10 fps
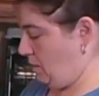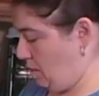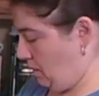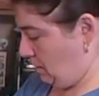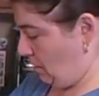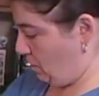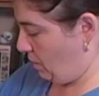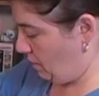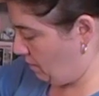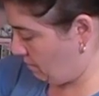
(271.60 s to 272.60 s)
because I
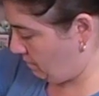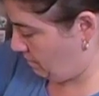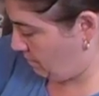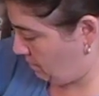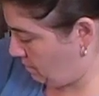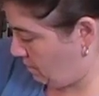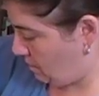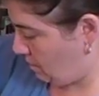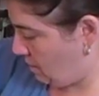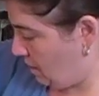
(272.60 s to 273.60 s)
want to
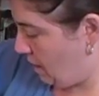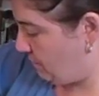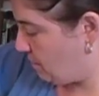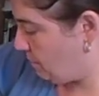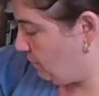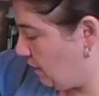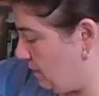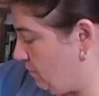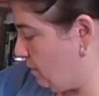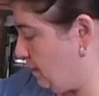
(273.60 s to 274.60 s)
have some flavor in